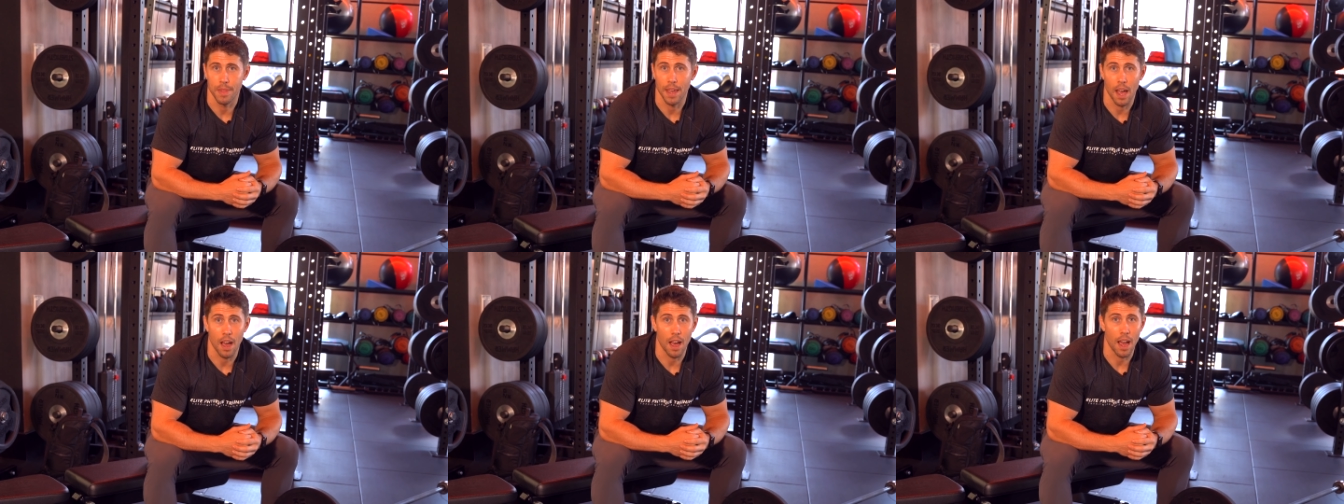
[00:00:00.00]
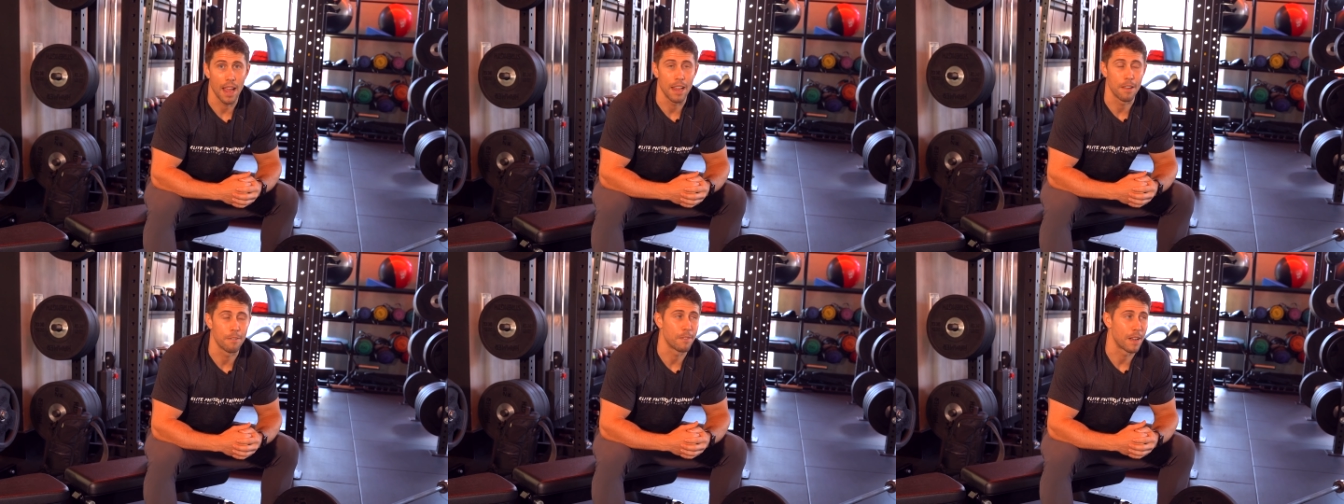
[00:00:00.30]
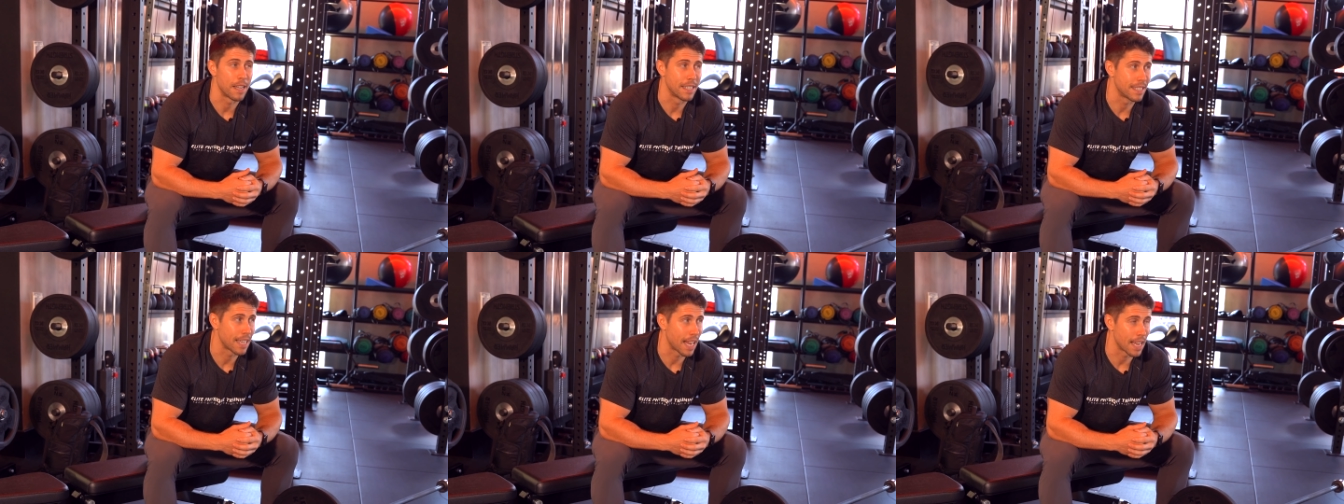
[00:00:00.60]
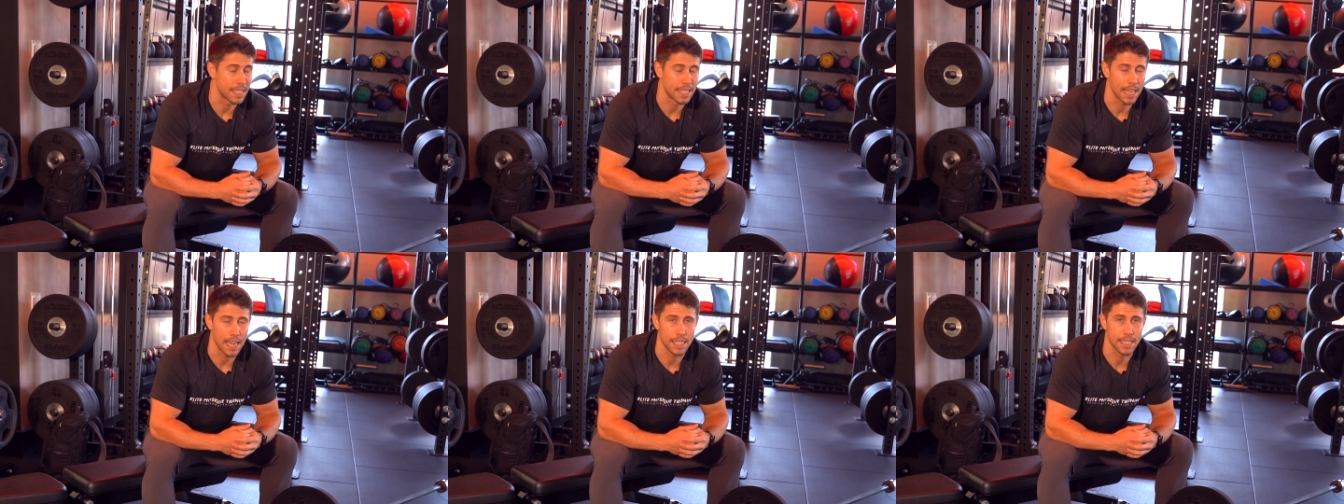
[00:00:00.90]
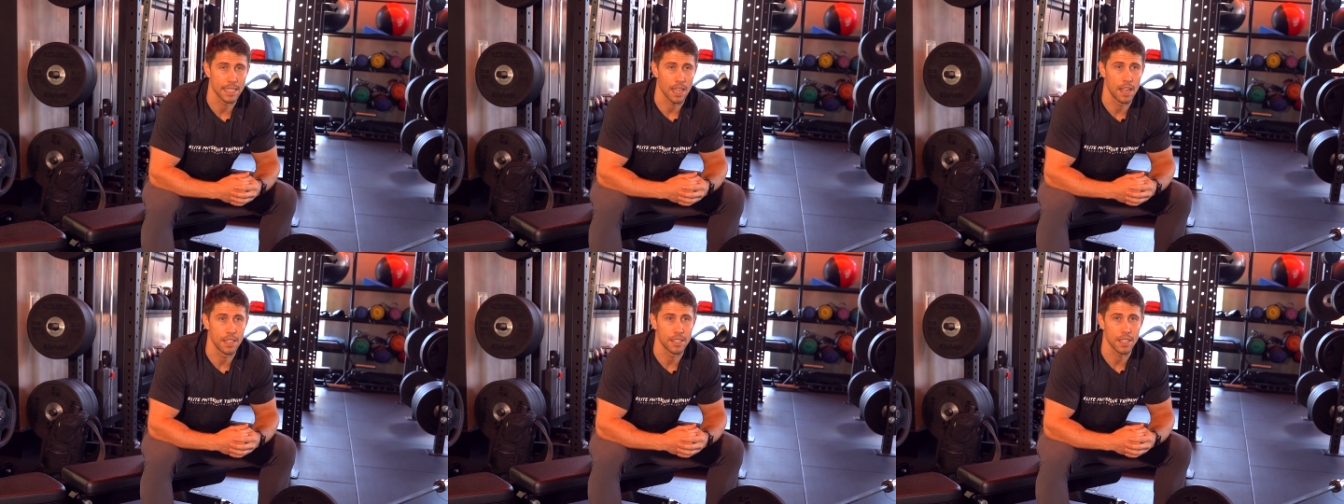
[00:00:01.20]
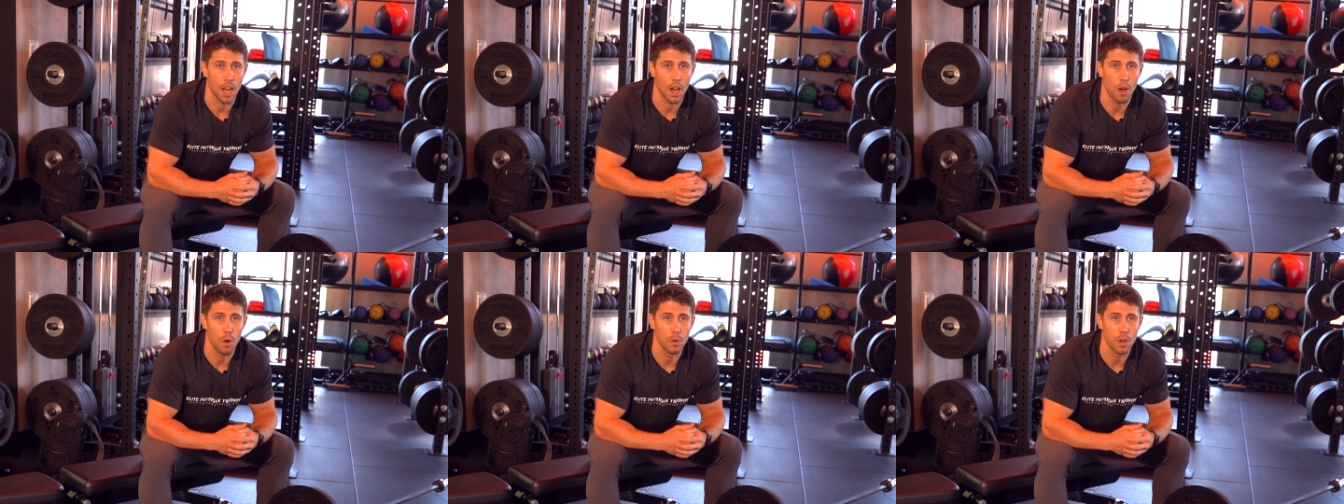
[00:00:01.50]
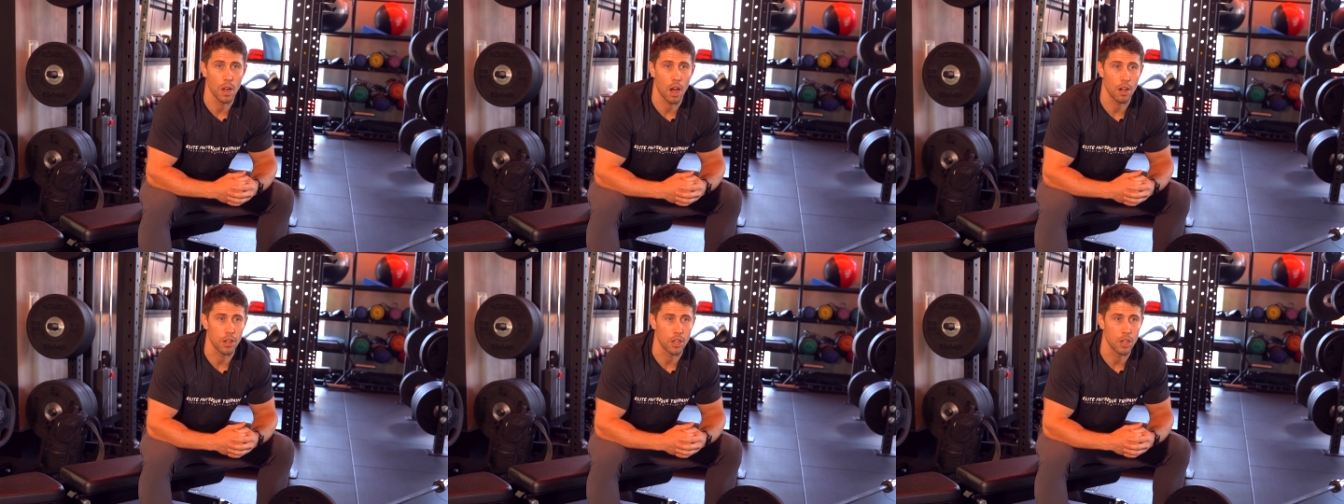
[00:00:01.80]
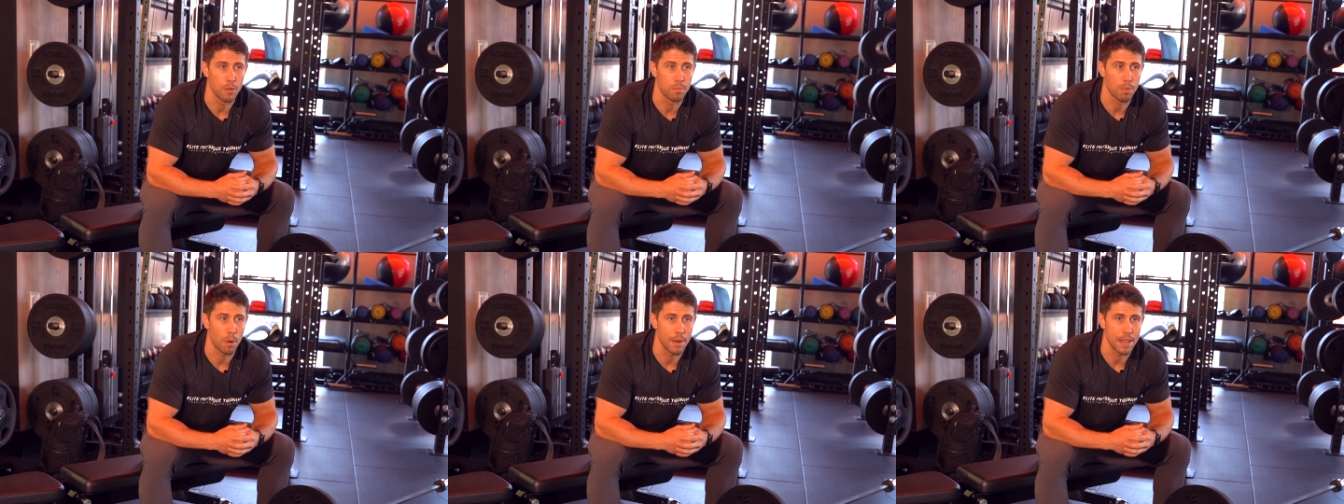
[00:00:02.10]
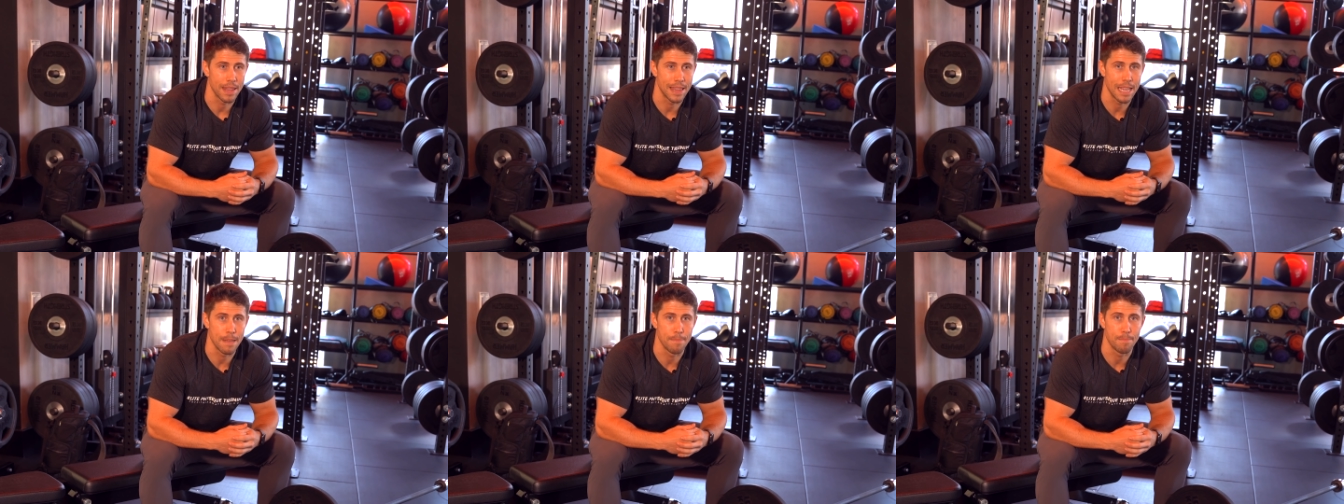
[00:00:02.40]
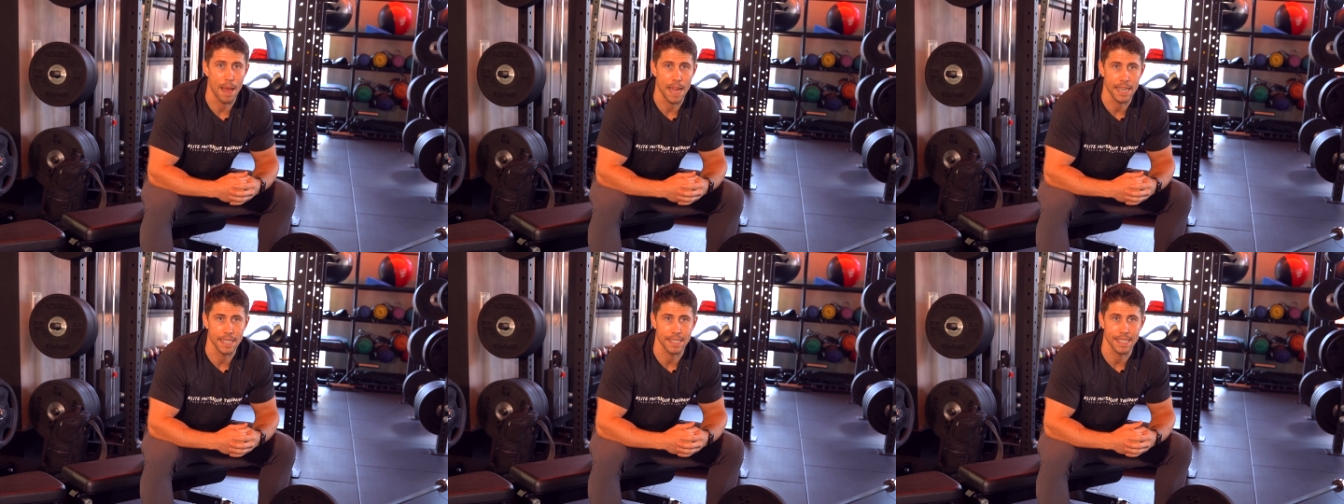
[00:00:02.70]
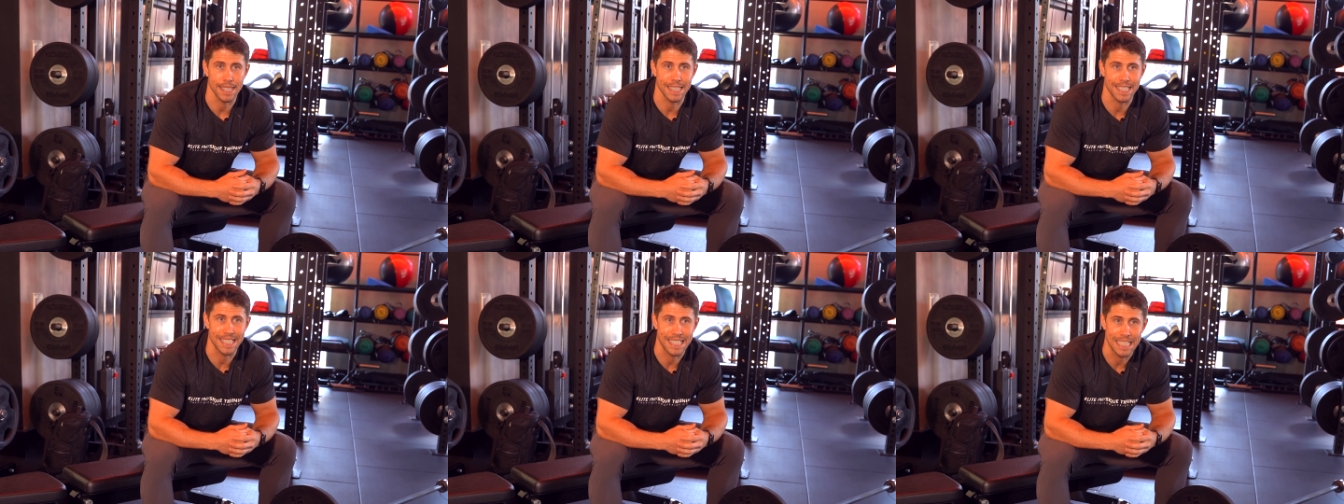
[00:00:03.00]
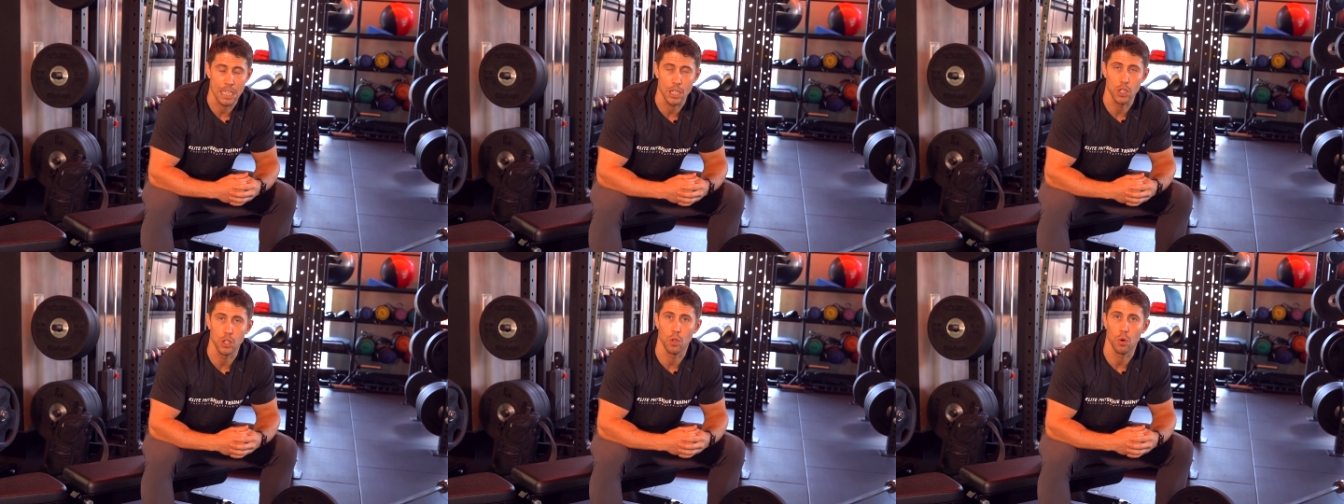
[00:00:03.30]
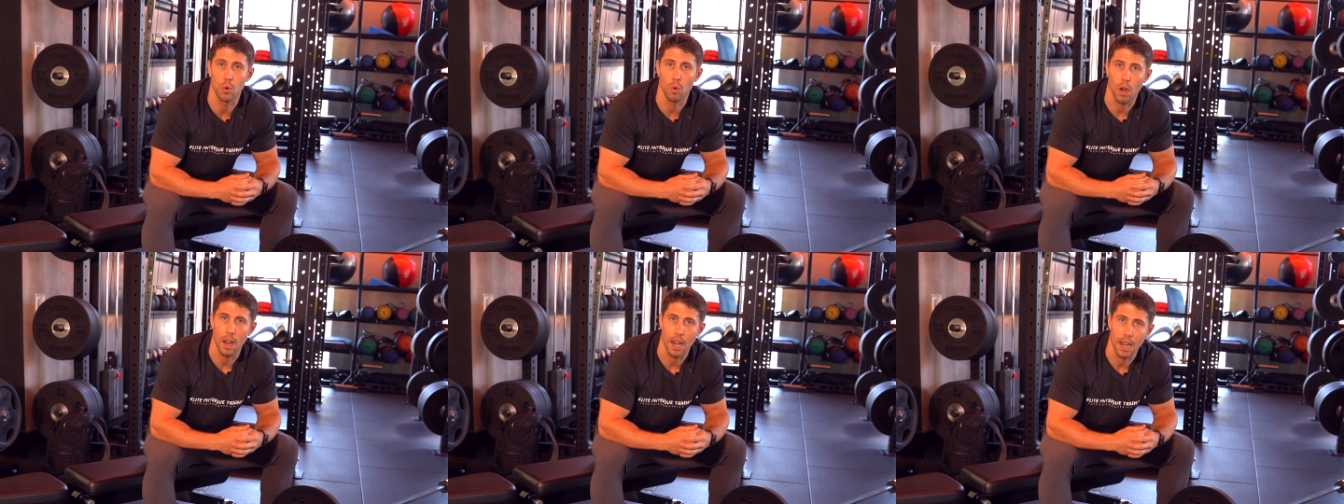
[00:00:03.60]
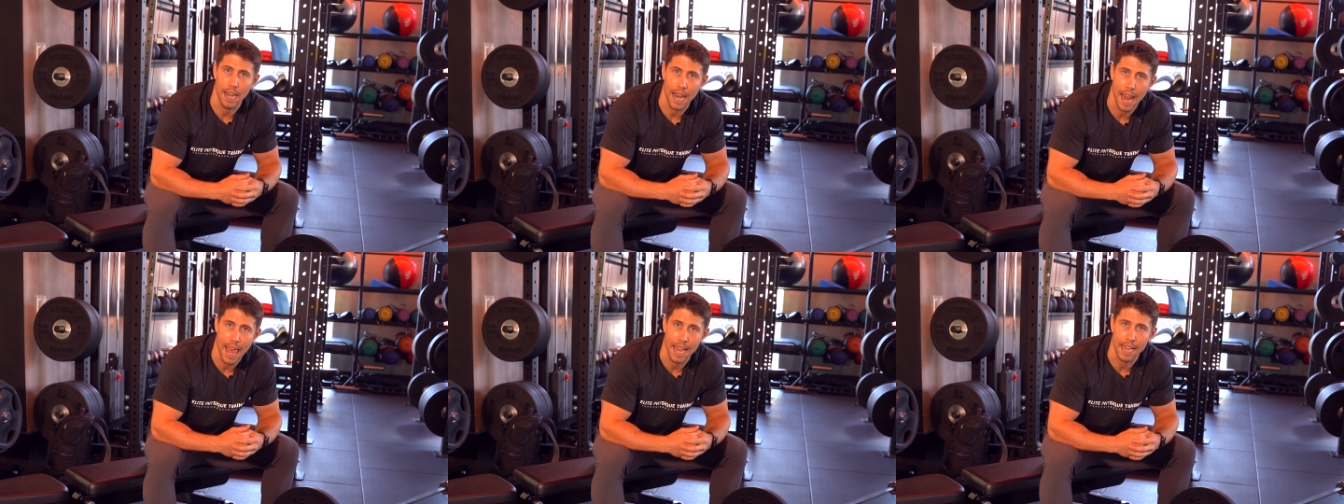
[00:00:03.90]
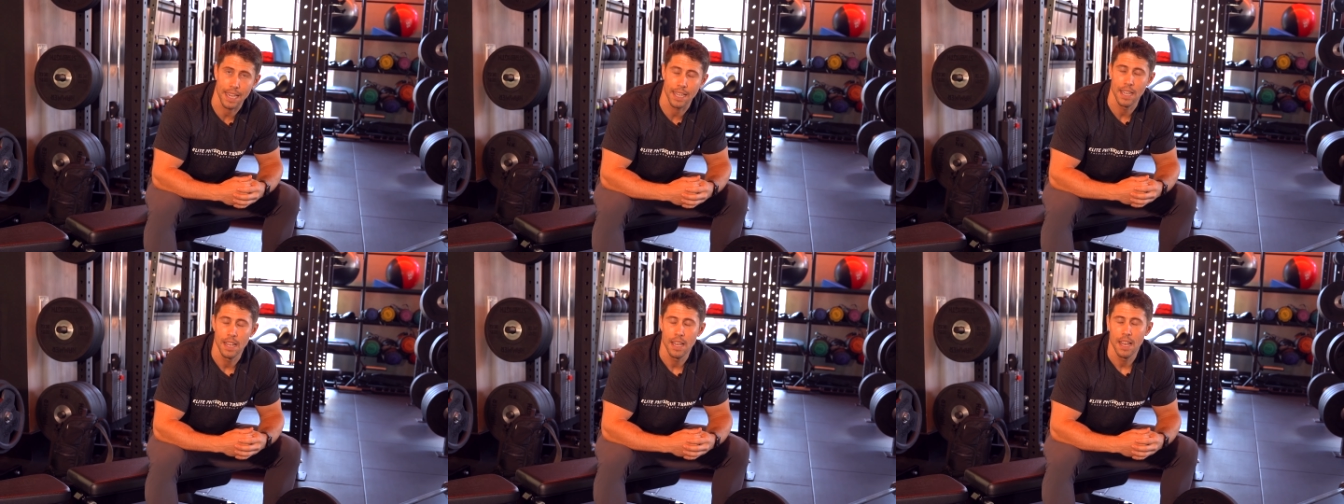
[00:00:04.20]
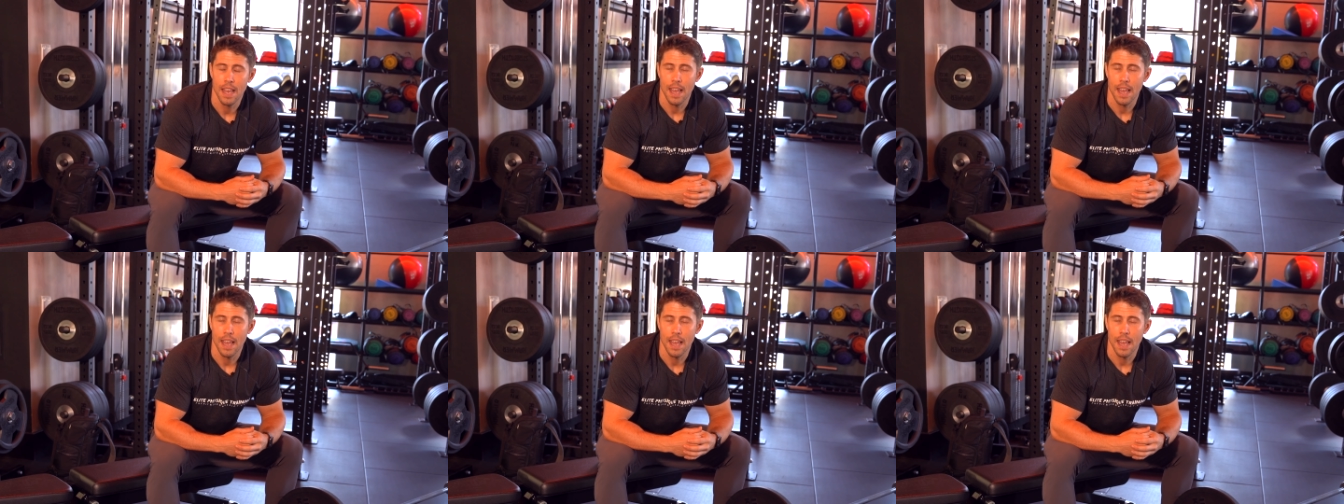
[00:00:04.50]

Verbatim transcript: They are a fantastic exercise. I would argue probably the best single leg